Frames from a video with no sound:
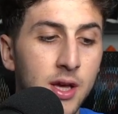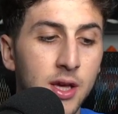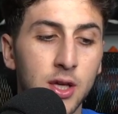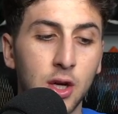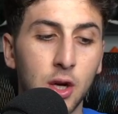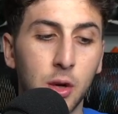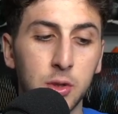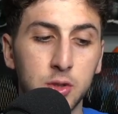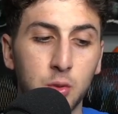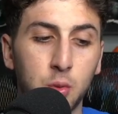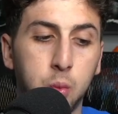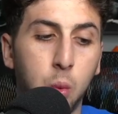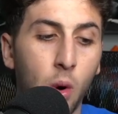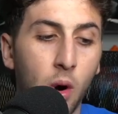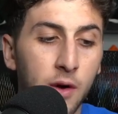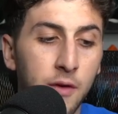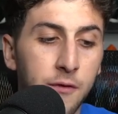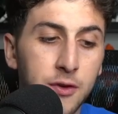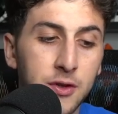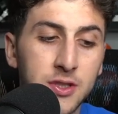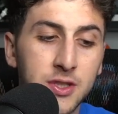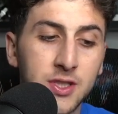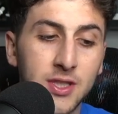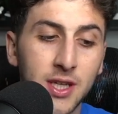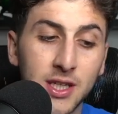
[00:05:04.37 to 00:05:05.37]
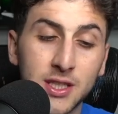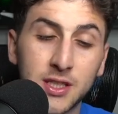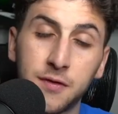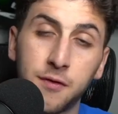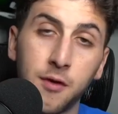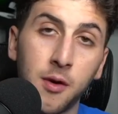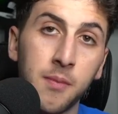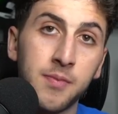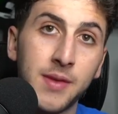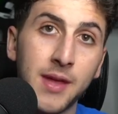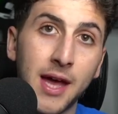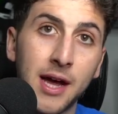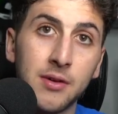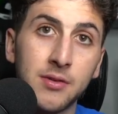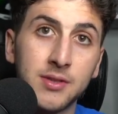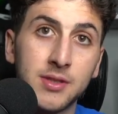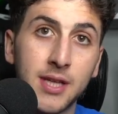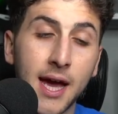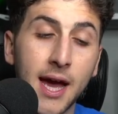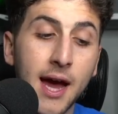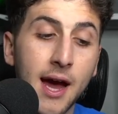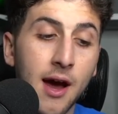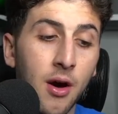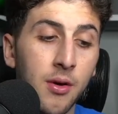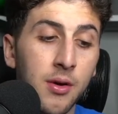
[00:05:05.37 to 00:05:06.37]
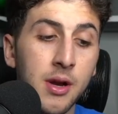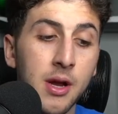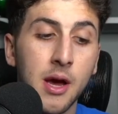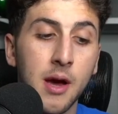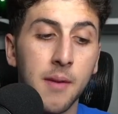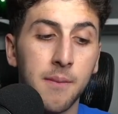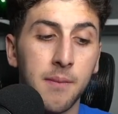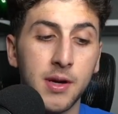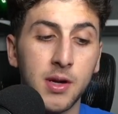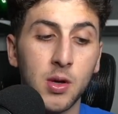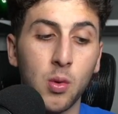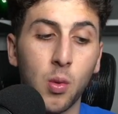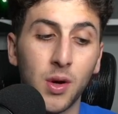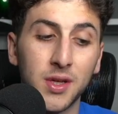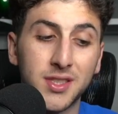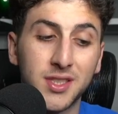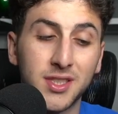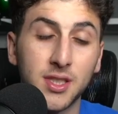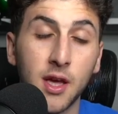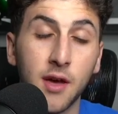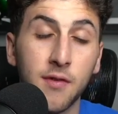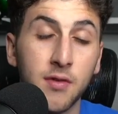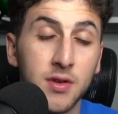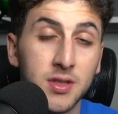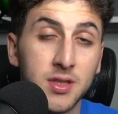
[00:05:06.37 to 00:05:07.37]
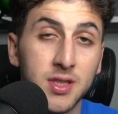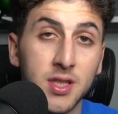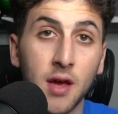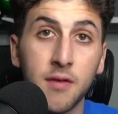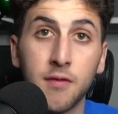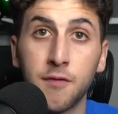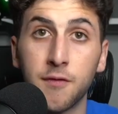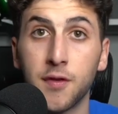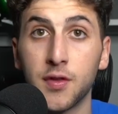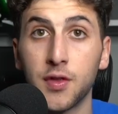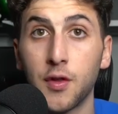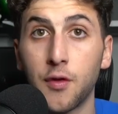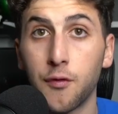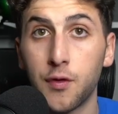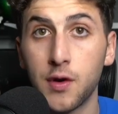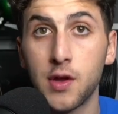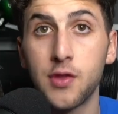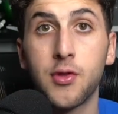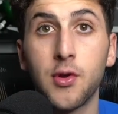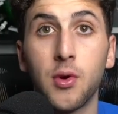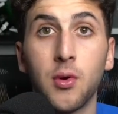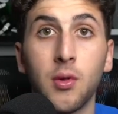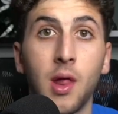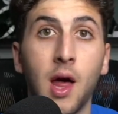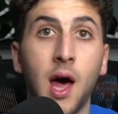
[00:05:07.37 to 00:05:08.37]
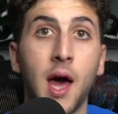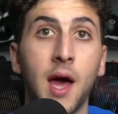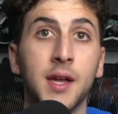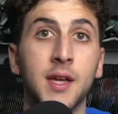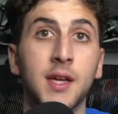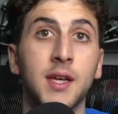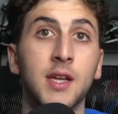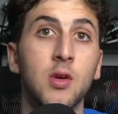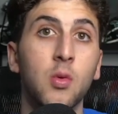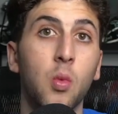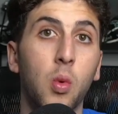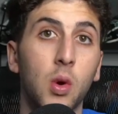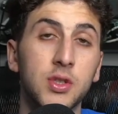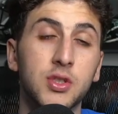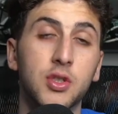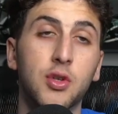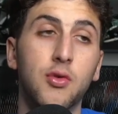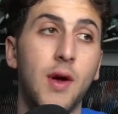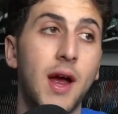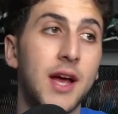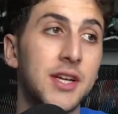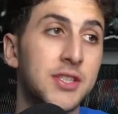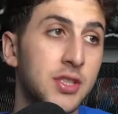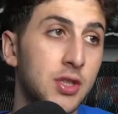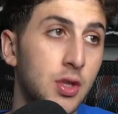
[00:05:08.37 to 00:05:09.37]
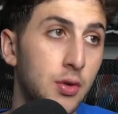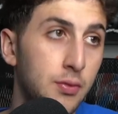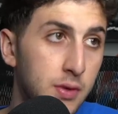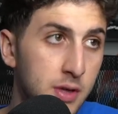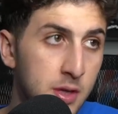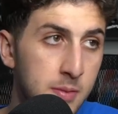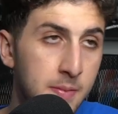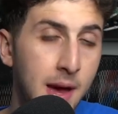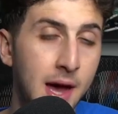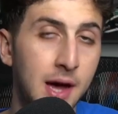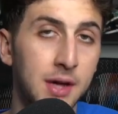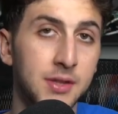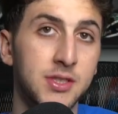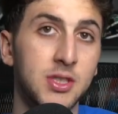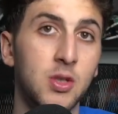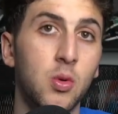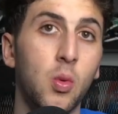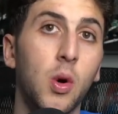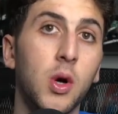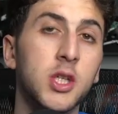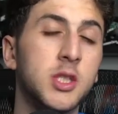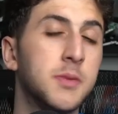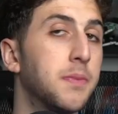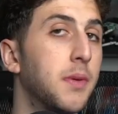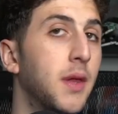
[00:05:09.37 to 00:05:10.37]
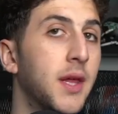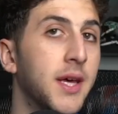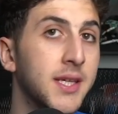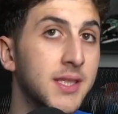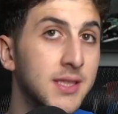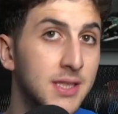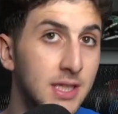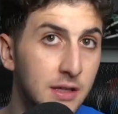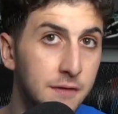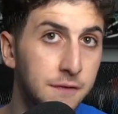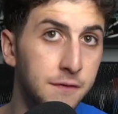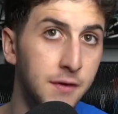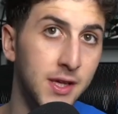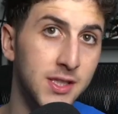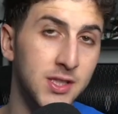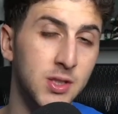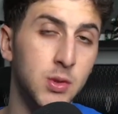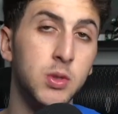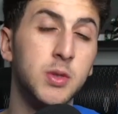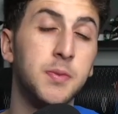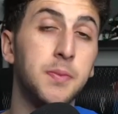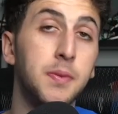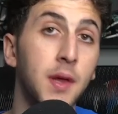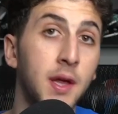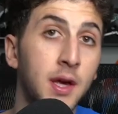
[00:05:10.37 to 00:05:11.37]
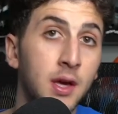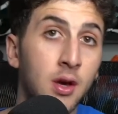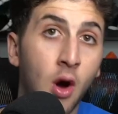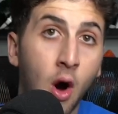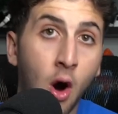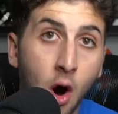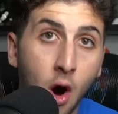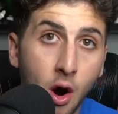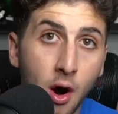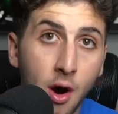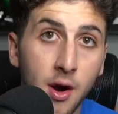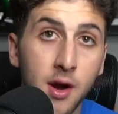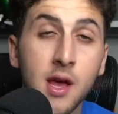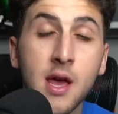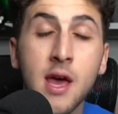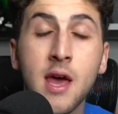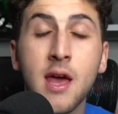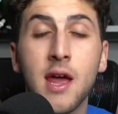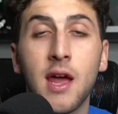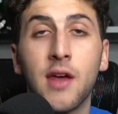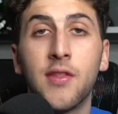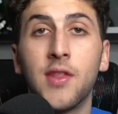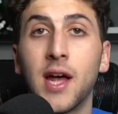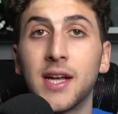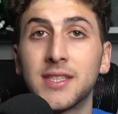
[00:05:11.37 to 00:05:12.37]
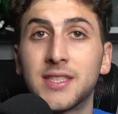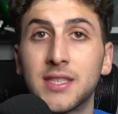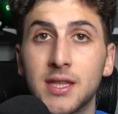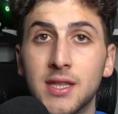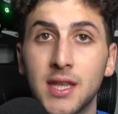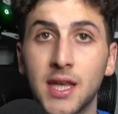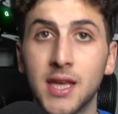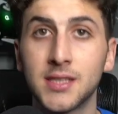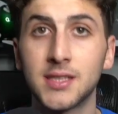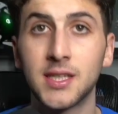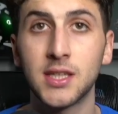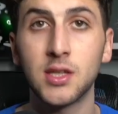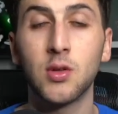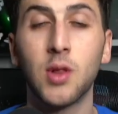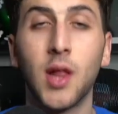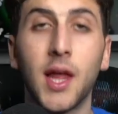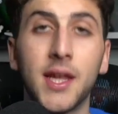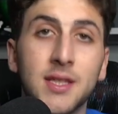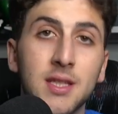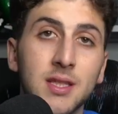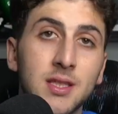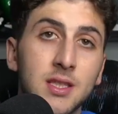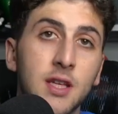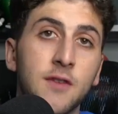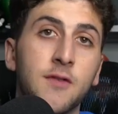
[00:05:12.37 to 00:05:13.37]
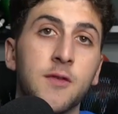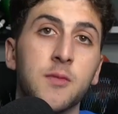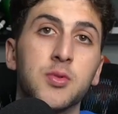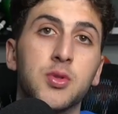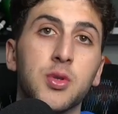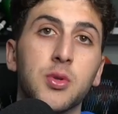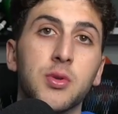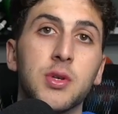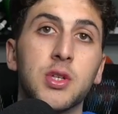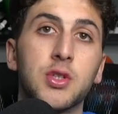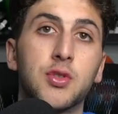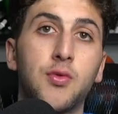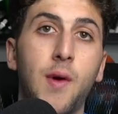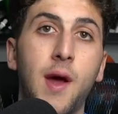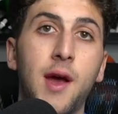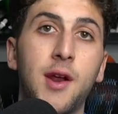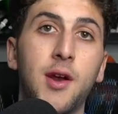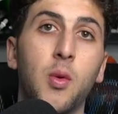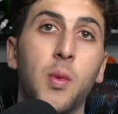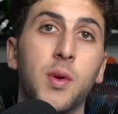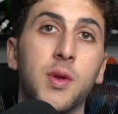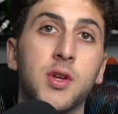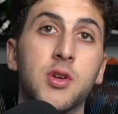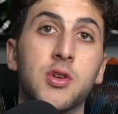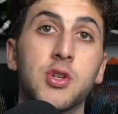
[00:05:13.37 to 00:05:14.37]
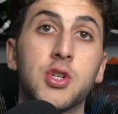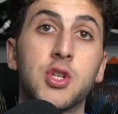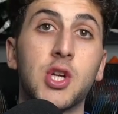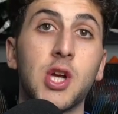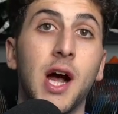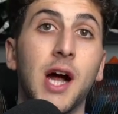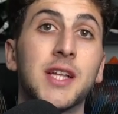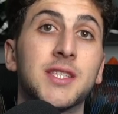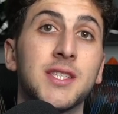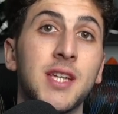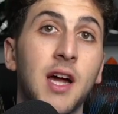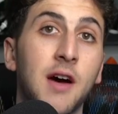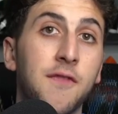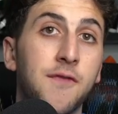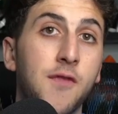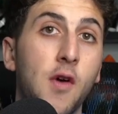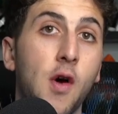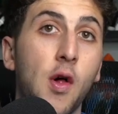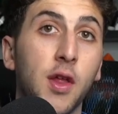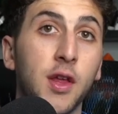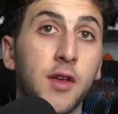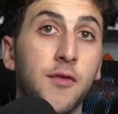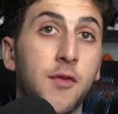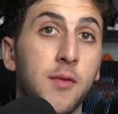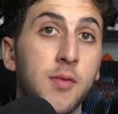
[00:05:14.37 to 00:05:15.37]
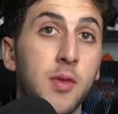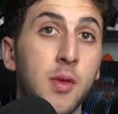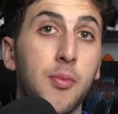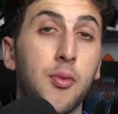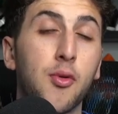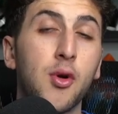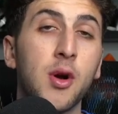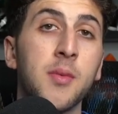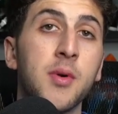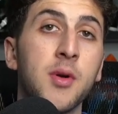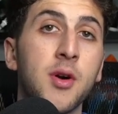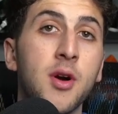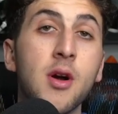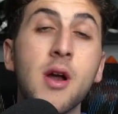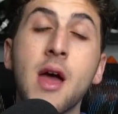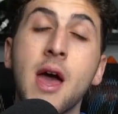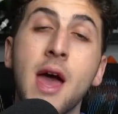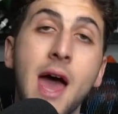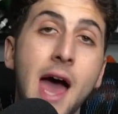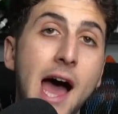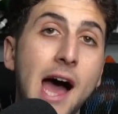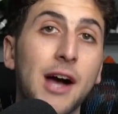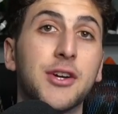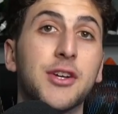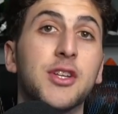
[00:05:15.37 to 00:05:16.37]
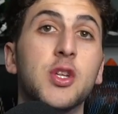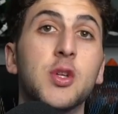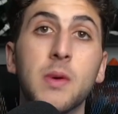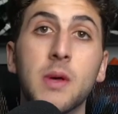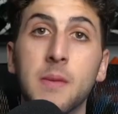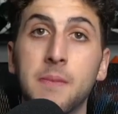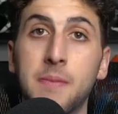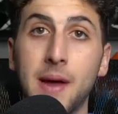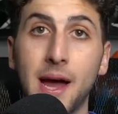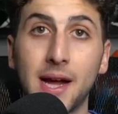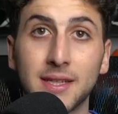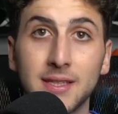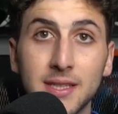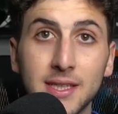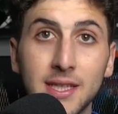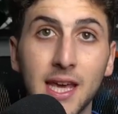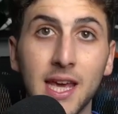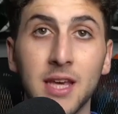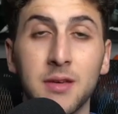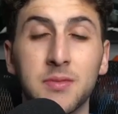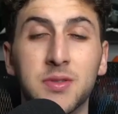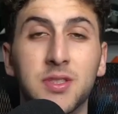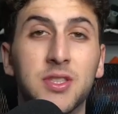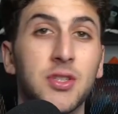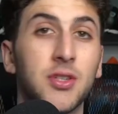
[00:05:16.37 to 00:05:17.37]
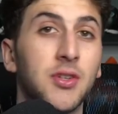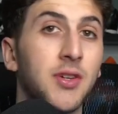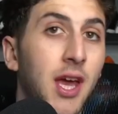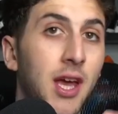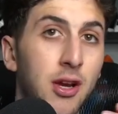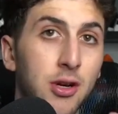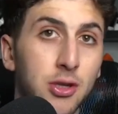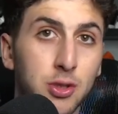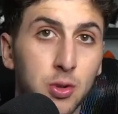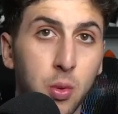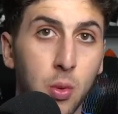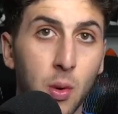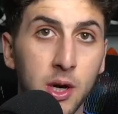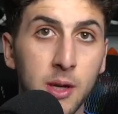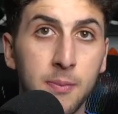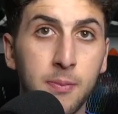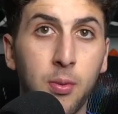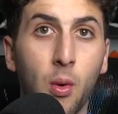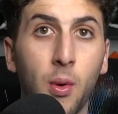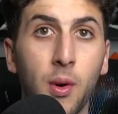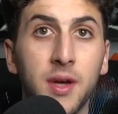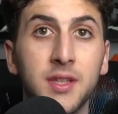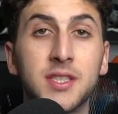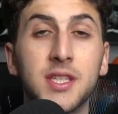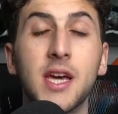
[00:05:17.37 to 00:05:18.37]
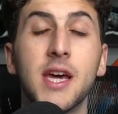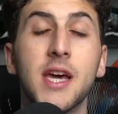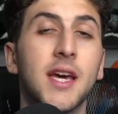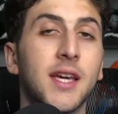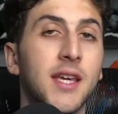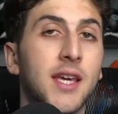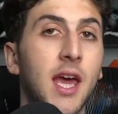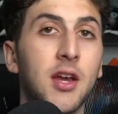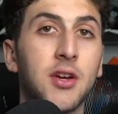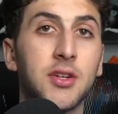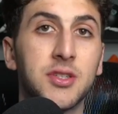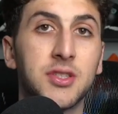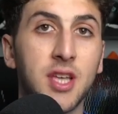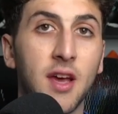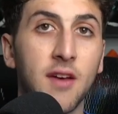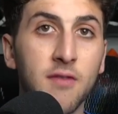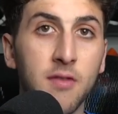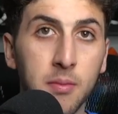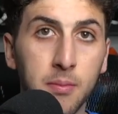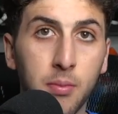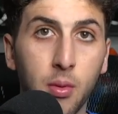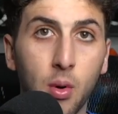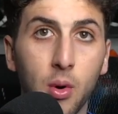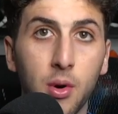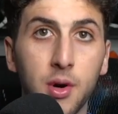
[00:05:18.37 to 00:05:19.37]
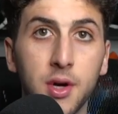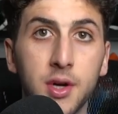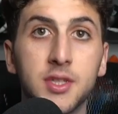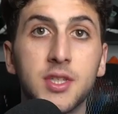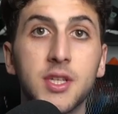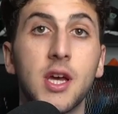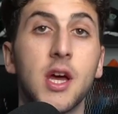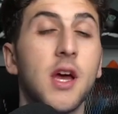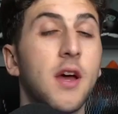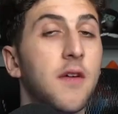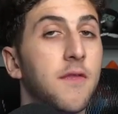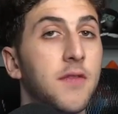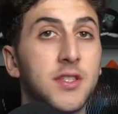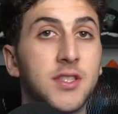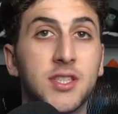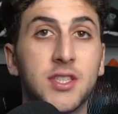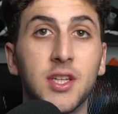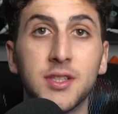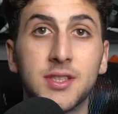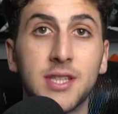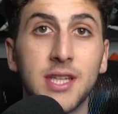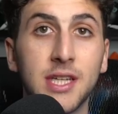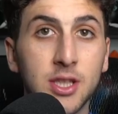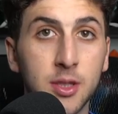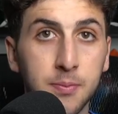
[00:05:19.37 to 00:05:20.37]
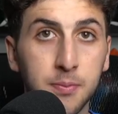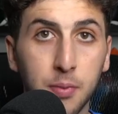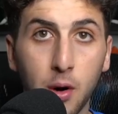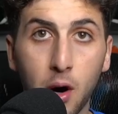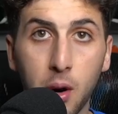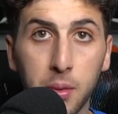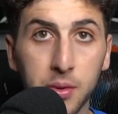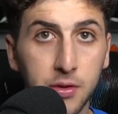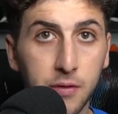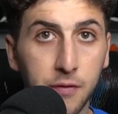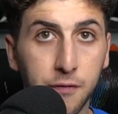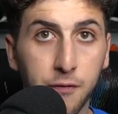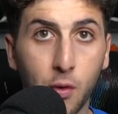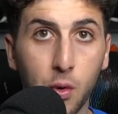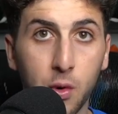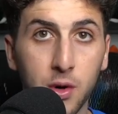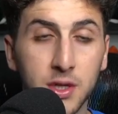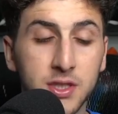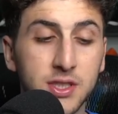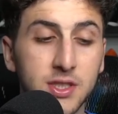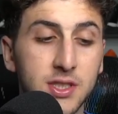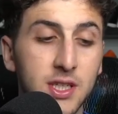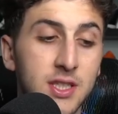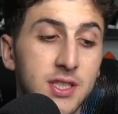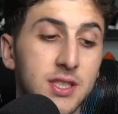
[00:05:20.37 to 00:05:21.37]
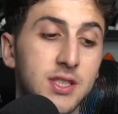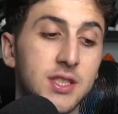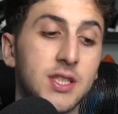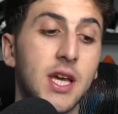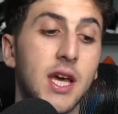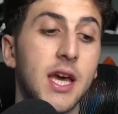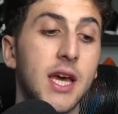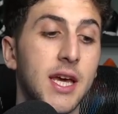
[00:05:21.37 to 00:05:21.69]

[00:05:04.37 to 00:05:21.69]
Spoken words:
He's 1 for 6 from downtown, but he was 7 of 7 from the free throw line, and he was crashing the rebounds. He was playing defense. He was playing hard, and that's the things that you like to see from Julius Randle. When your shot's not falling from the perimeter, how can you impact the game? Still get your 20 points, get your 7 boards, facilitate the ball with the 4 assists.